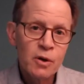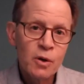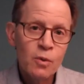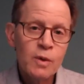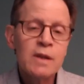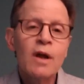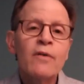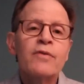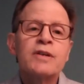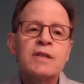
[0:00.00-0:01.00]
we
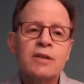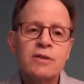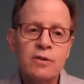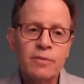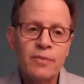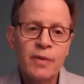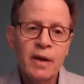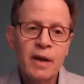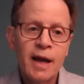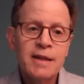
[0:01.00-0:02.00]
love the system.
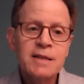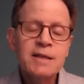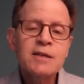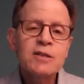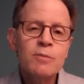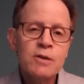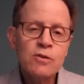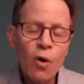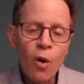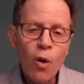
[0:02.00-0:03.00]
And the system
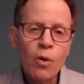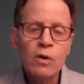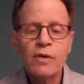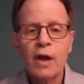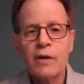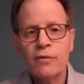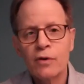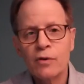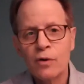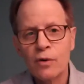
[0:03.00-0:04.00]
is all of life
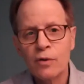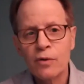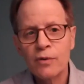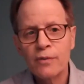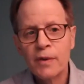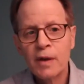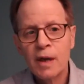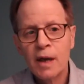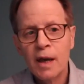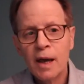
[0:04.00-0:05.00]
on Earth.
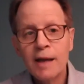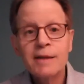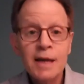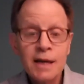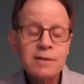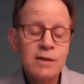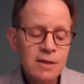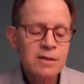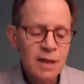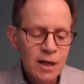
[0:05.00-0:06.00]
And yes, this
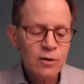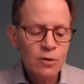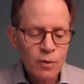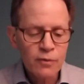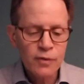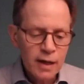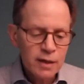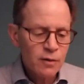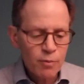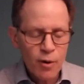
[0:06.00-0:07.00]
is an inner
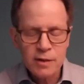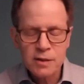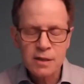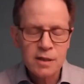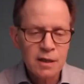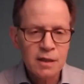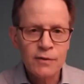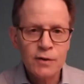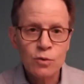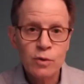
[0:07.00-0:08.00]
reflective process the
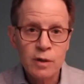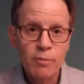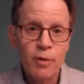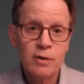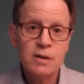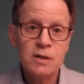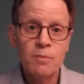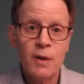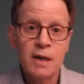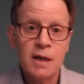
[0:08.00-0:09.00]
individual can
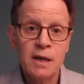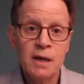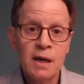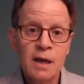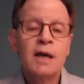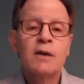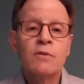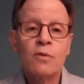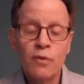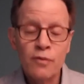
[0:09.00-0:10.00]
participate in
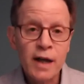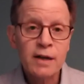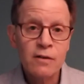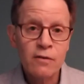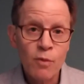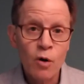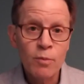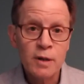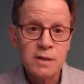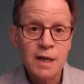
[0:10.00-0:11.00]
reflective
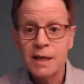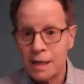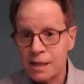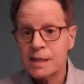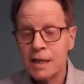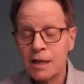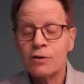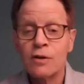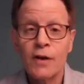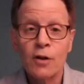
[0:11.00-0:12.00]
moments. And it is an inner
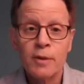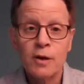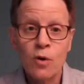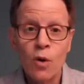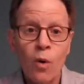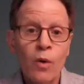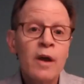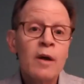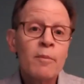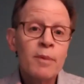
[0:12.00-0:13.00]
development goal,
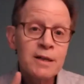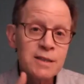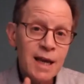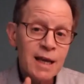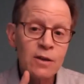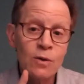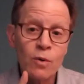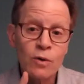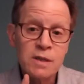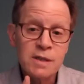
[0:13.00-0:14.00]
but it's taking the
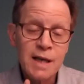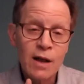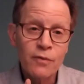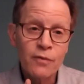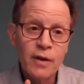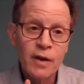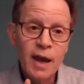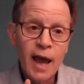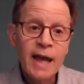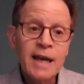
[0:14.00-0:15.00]
word self
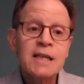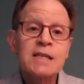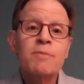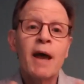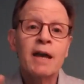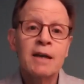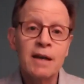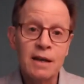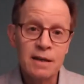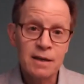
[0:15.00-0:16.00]
and expanding it